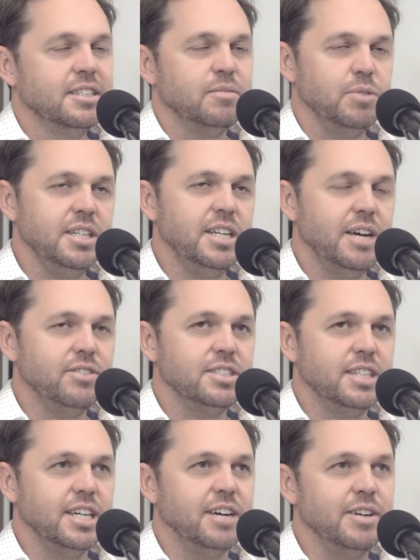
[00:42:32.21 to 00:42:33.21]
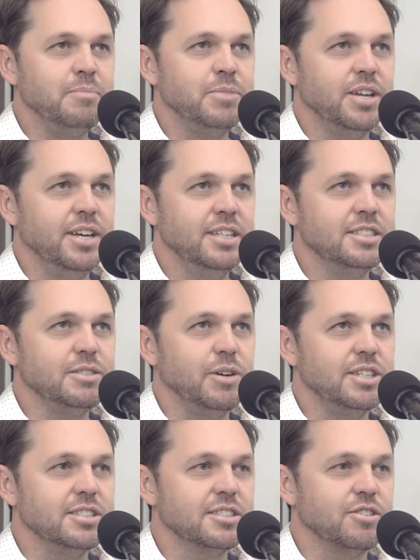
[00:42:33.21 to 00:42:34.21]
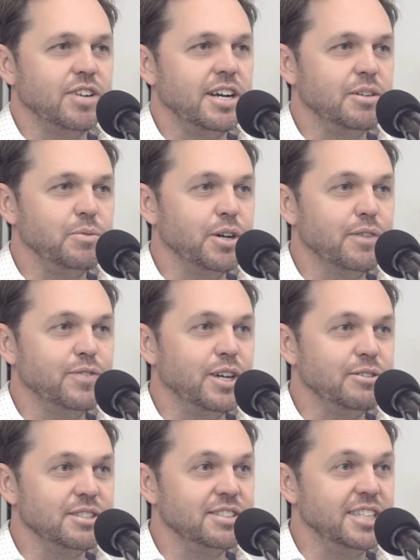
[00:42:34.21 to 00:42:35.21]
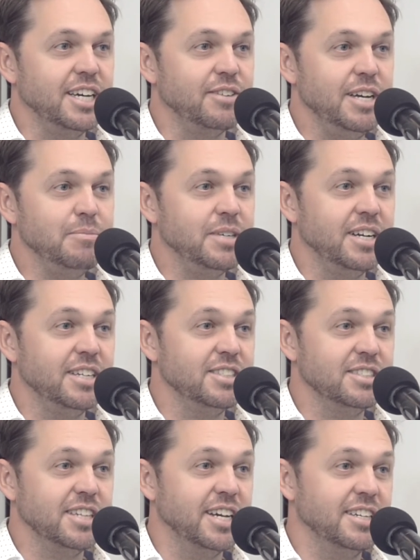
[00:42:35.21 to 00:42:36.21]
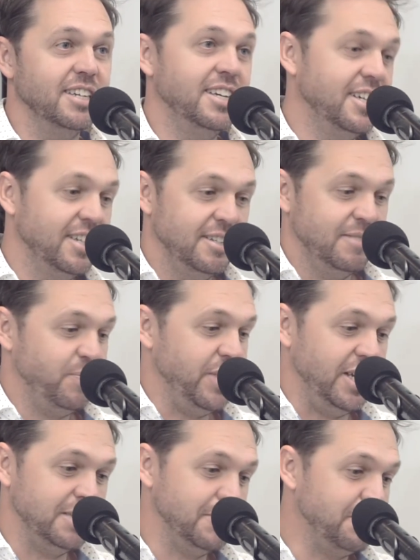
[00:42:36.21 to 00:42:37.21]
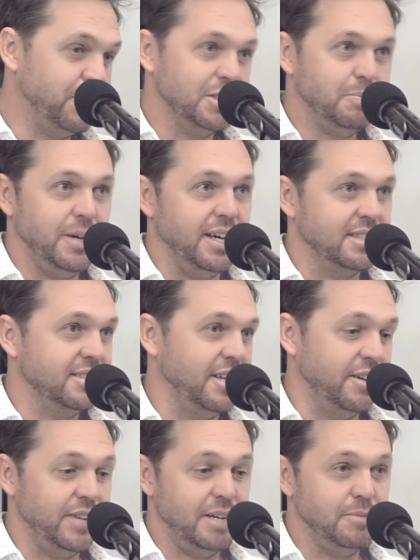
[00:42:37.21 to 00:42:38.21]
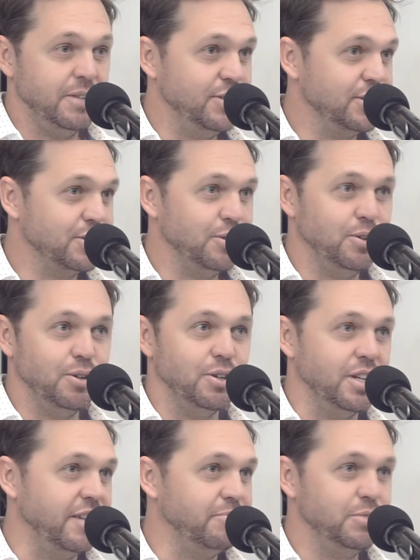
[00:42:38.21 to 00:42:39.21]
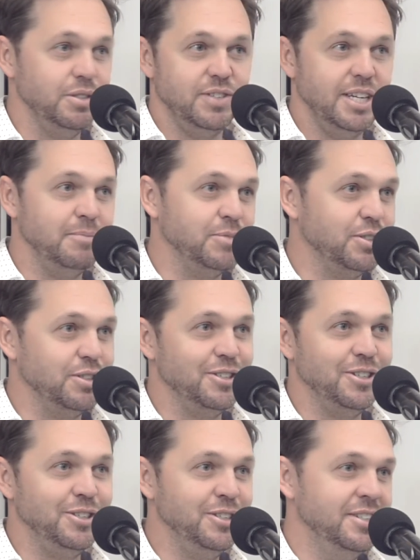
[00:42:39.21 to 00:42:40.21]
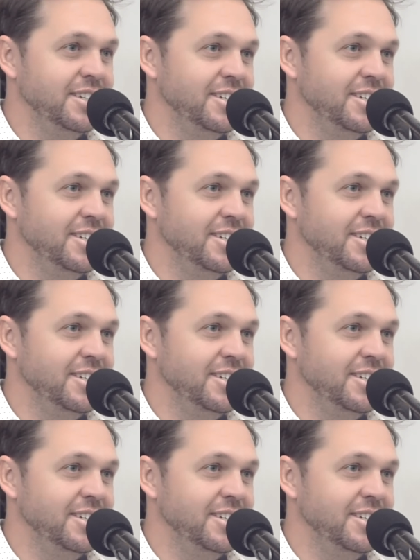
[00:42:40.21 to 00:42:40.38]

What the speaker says: We did have a CRM by then, so I just created a workflow in the CRM and I just like, here's my prospects. I've had my first call. I've moved them to,